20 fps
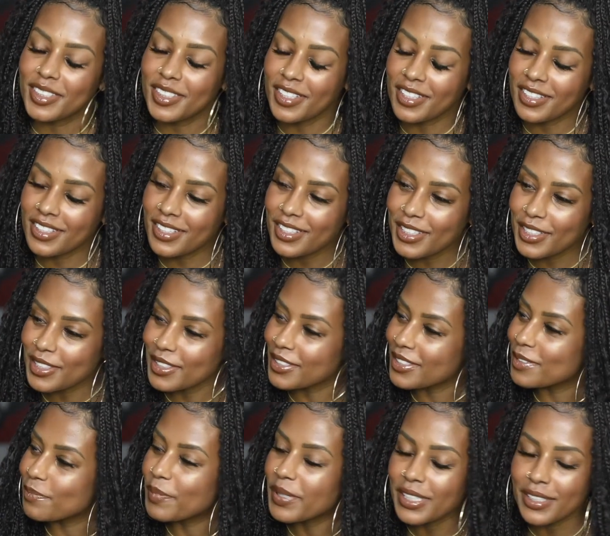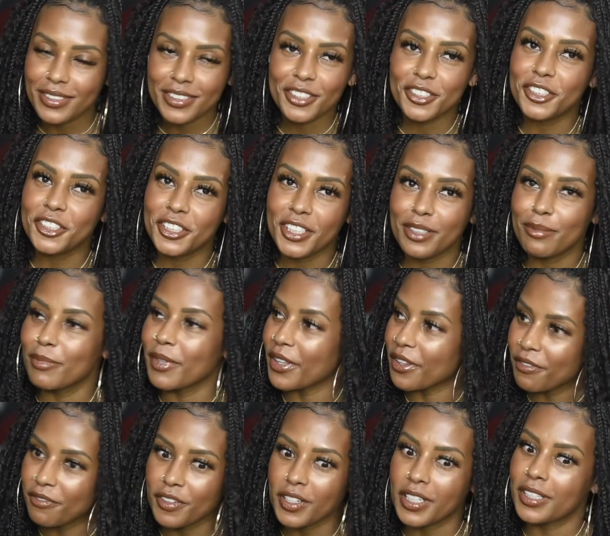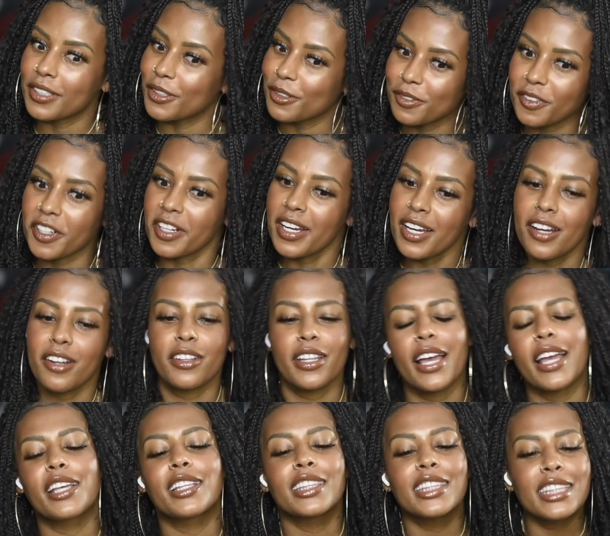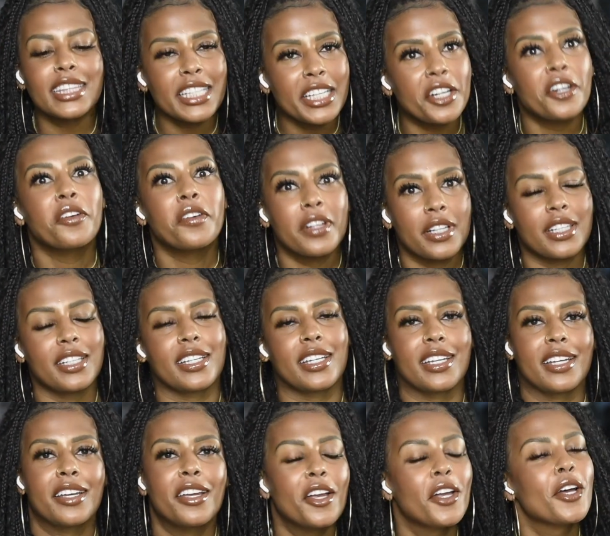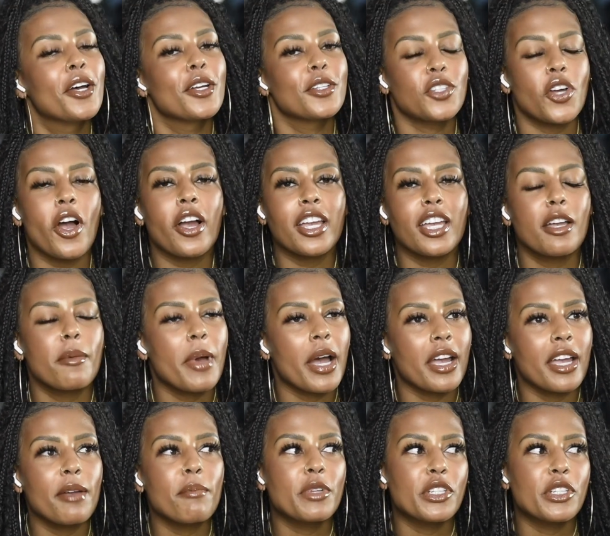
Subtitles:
this piece of shit motherfucker over here, like literally talking about him.